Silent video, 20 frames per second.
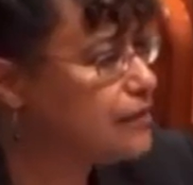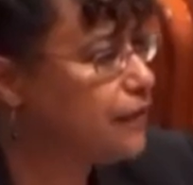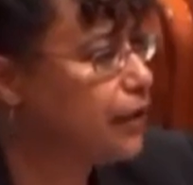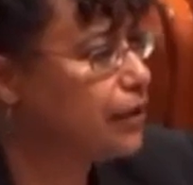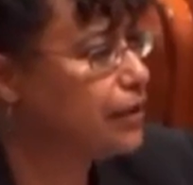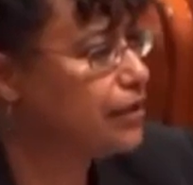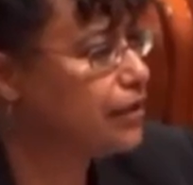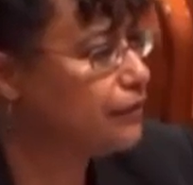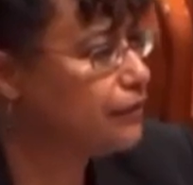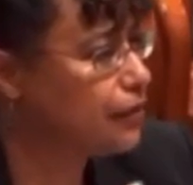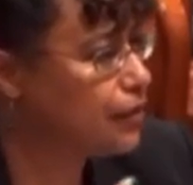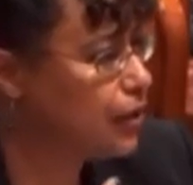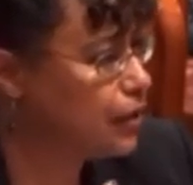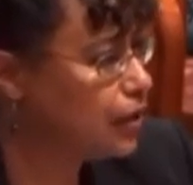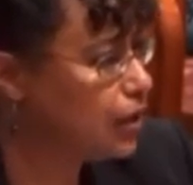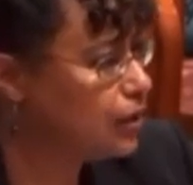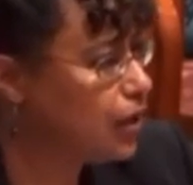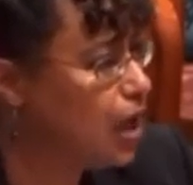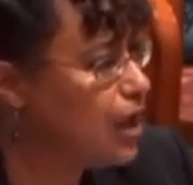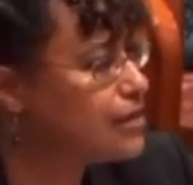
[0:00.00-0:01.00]
very different than
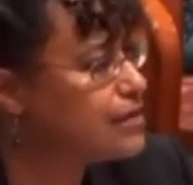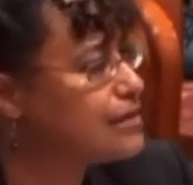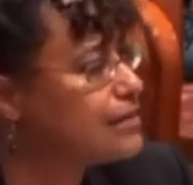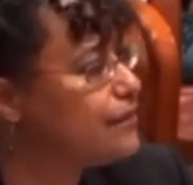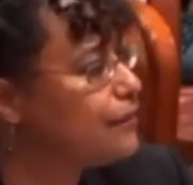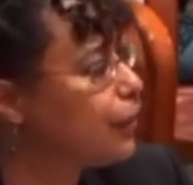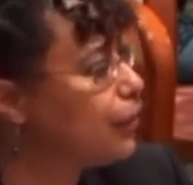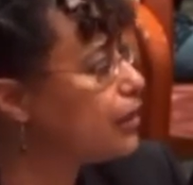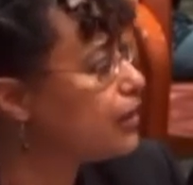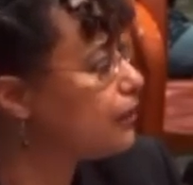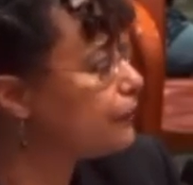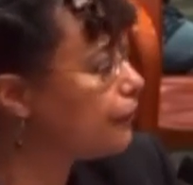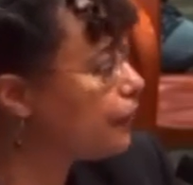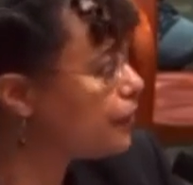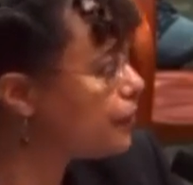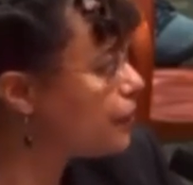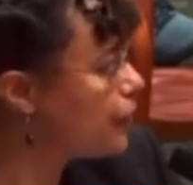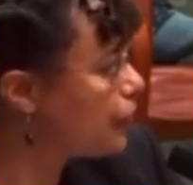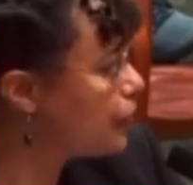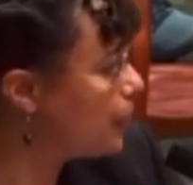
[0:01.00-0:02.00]
the lungs. It's very
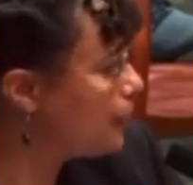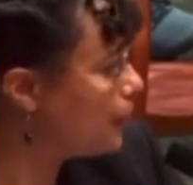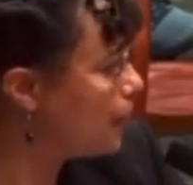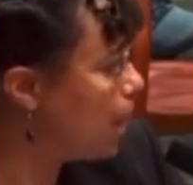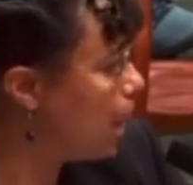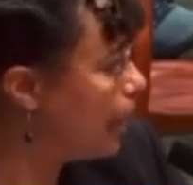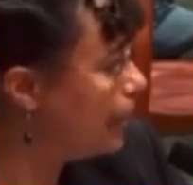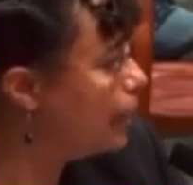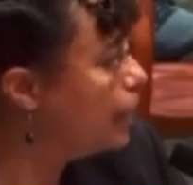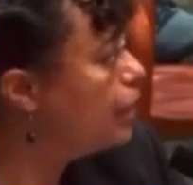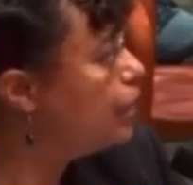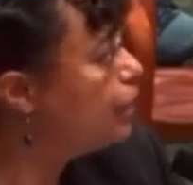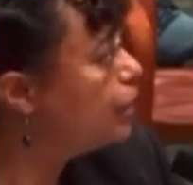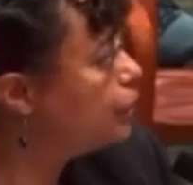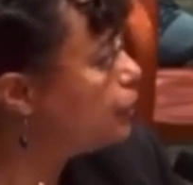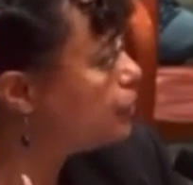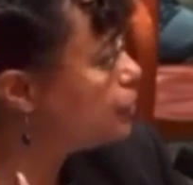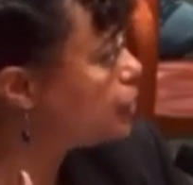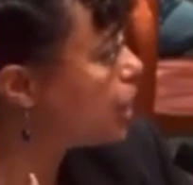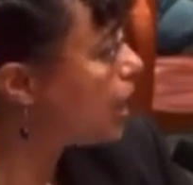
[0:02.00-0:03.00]
different than the blood. You
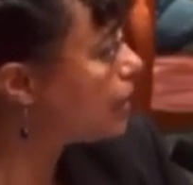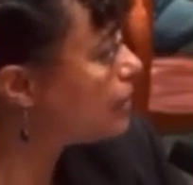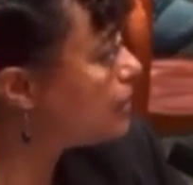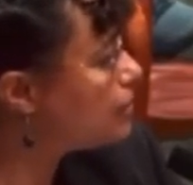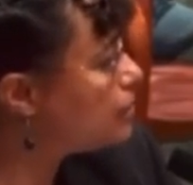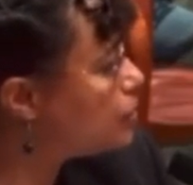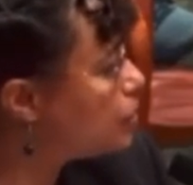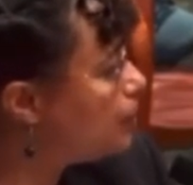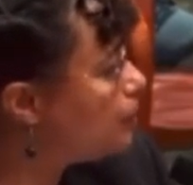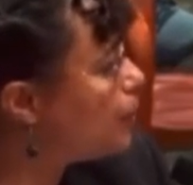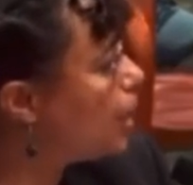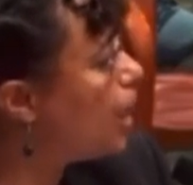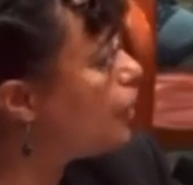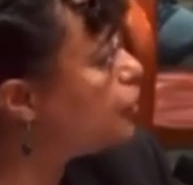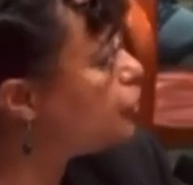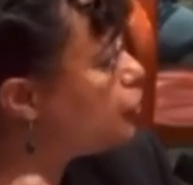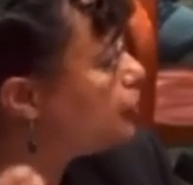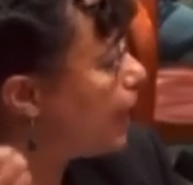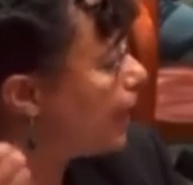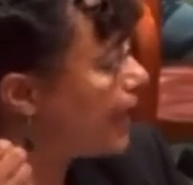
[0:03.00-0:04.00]
inject it to the blood,
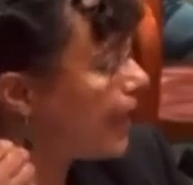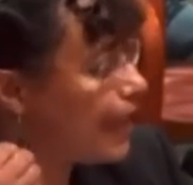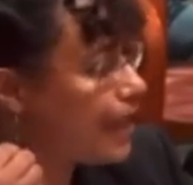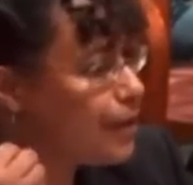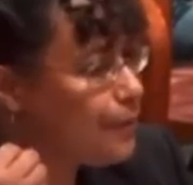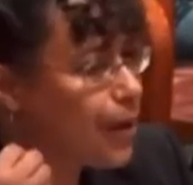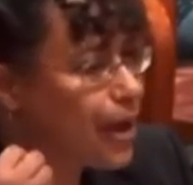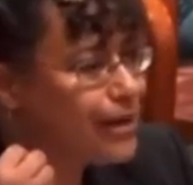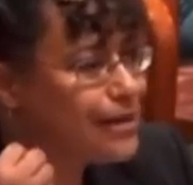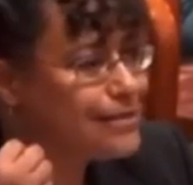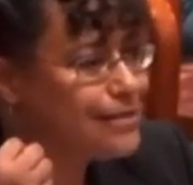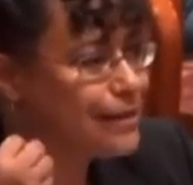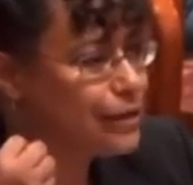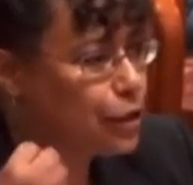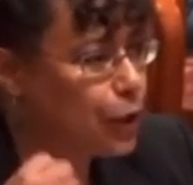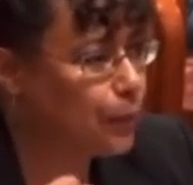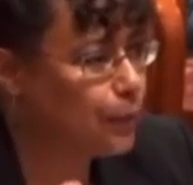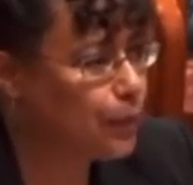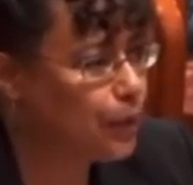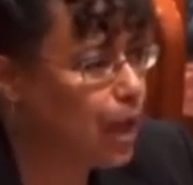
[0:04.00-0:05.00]
you make antibodies in
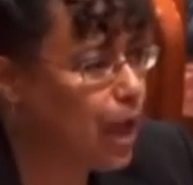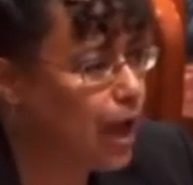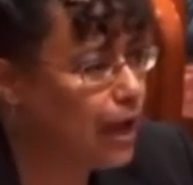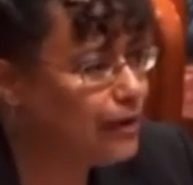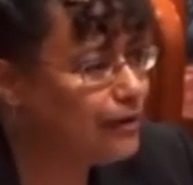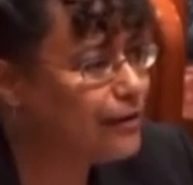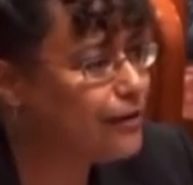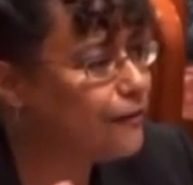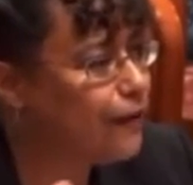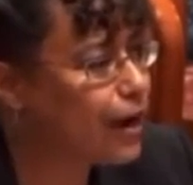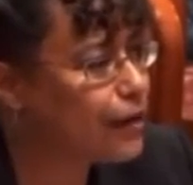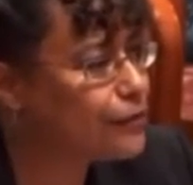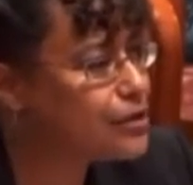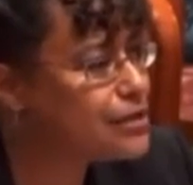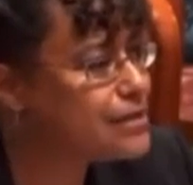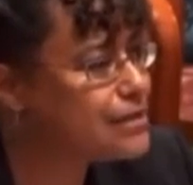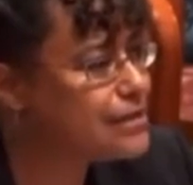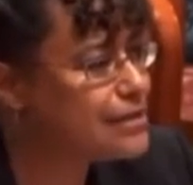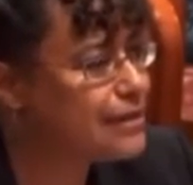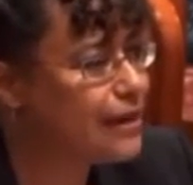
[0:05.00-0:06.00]
your blood. The
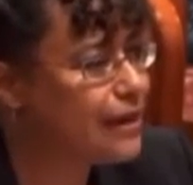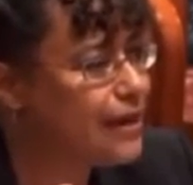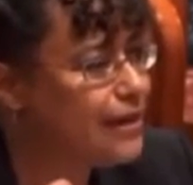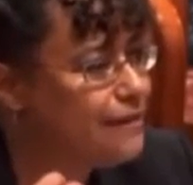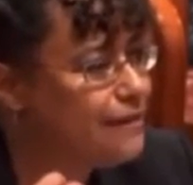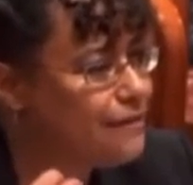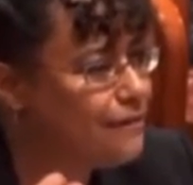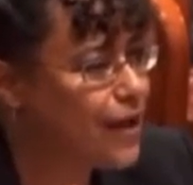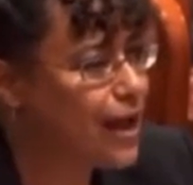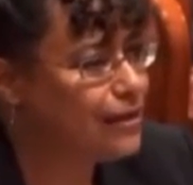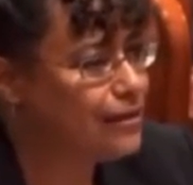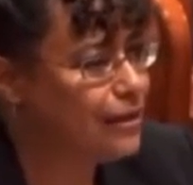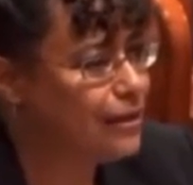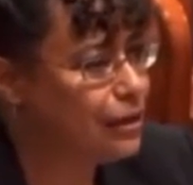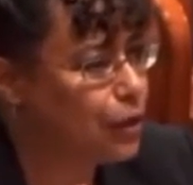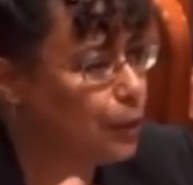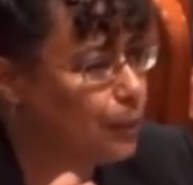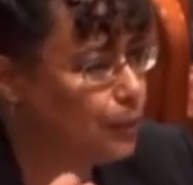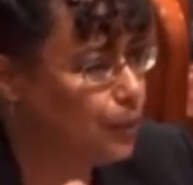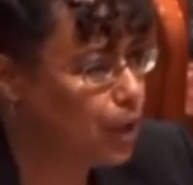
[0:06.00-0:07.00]
virus isn't infecting
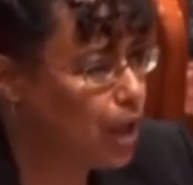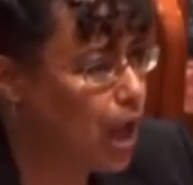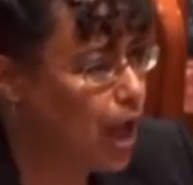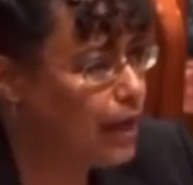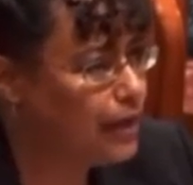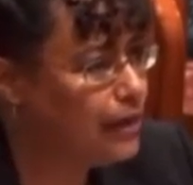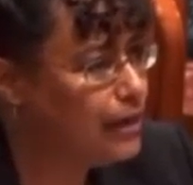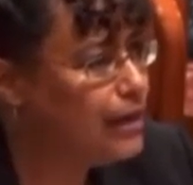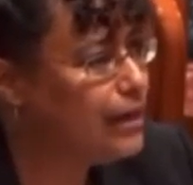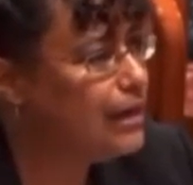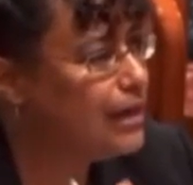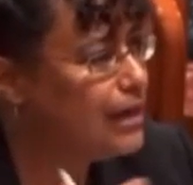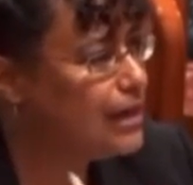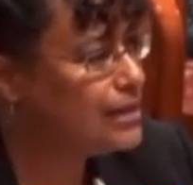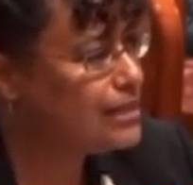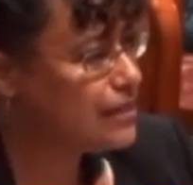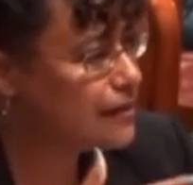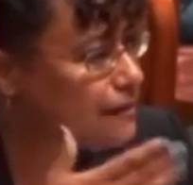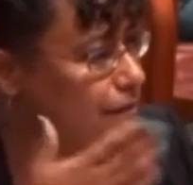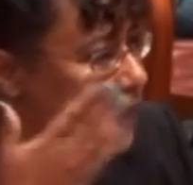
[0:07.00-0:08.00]
your blood. It's
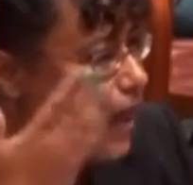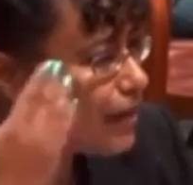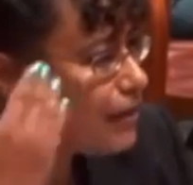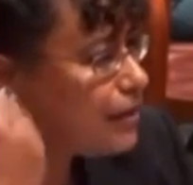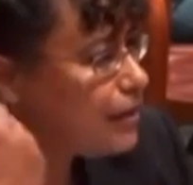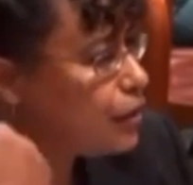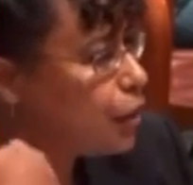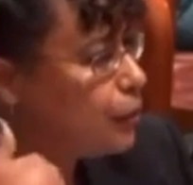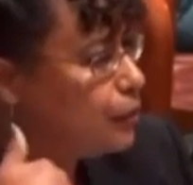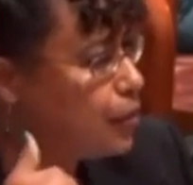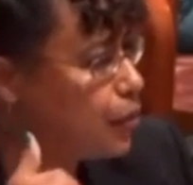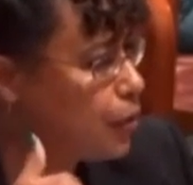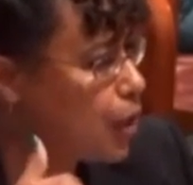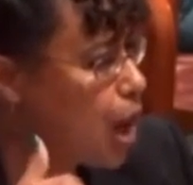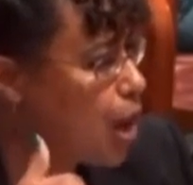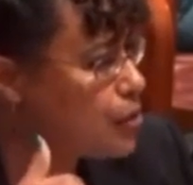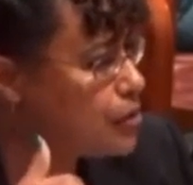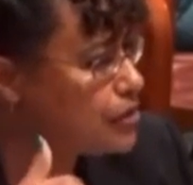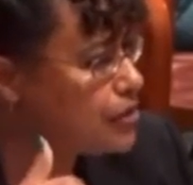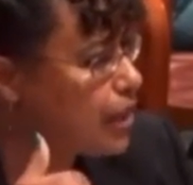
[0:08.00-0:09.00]
infecting your
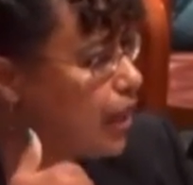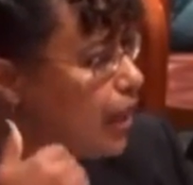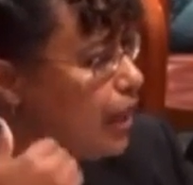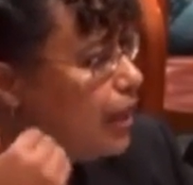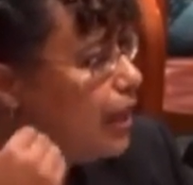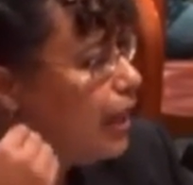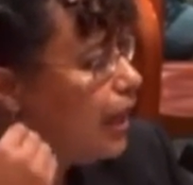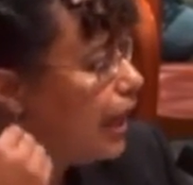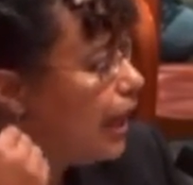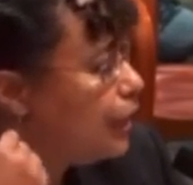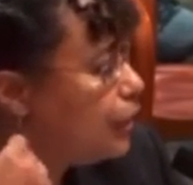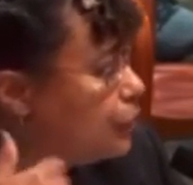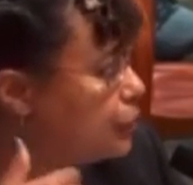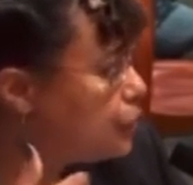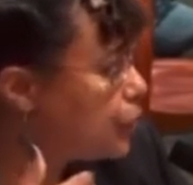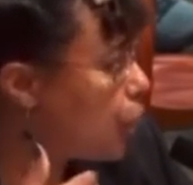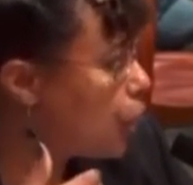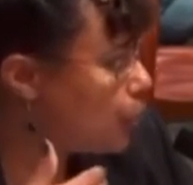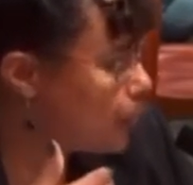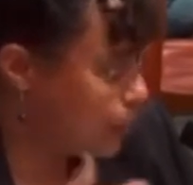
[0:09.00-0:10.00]
mucosa, and you
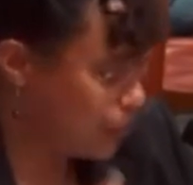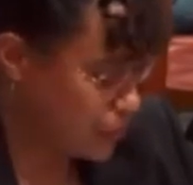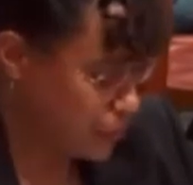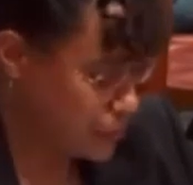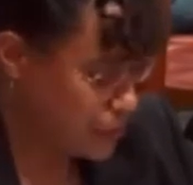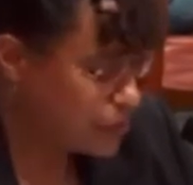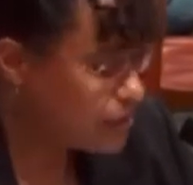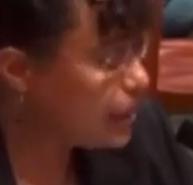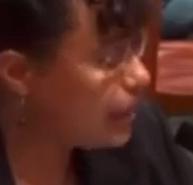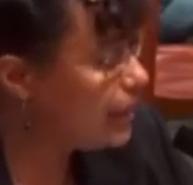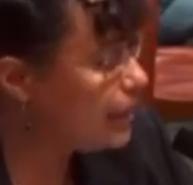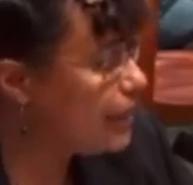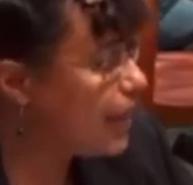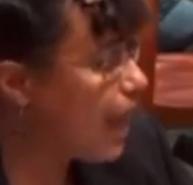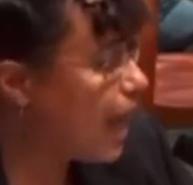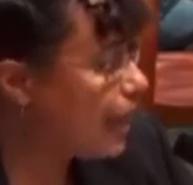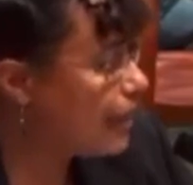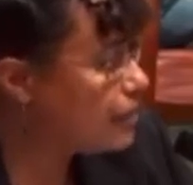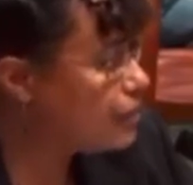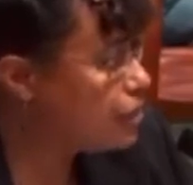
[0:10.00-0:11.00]
don't produce any
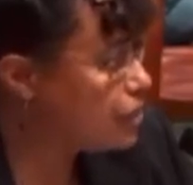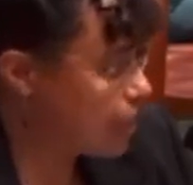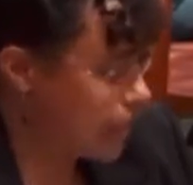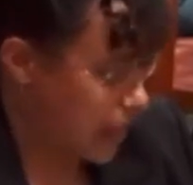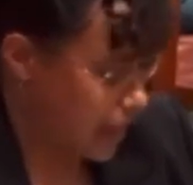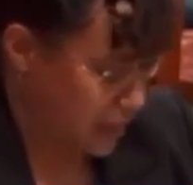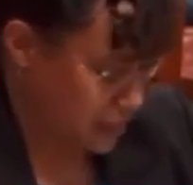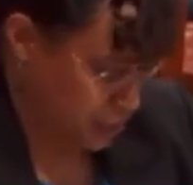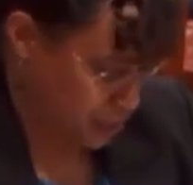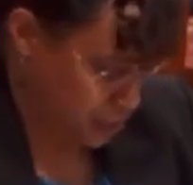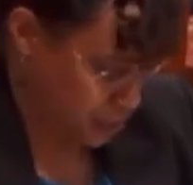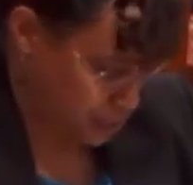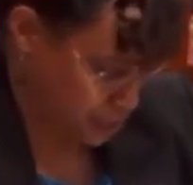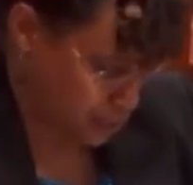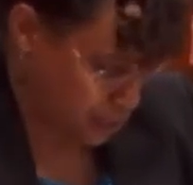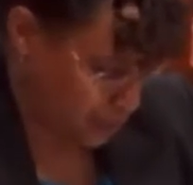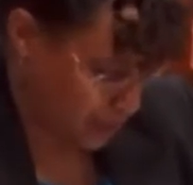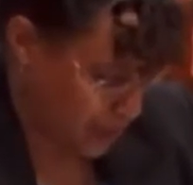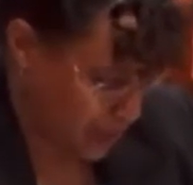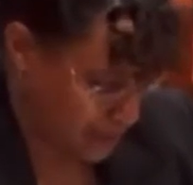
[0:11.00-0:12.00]
IgA to
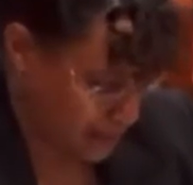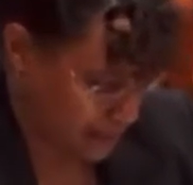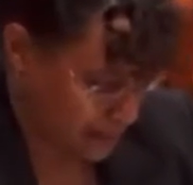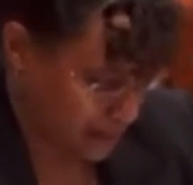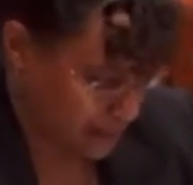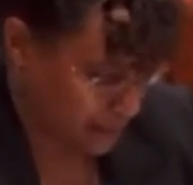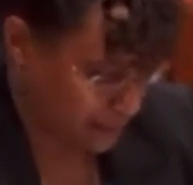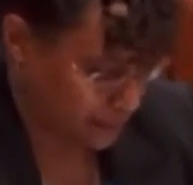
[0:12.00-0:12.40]
neutralize it.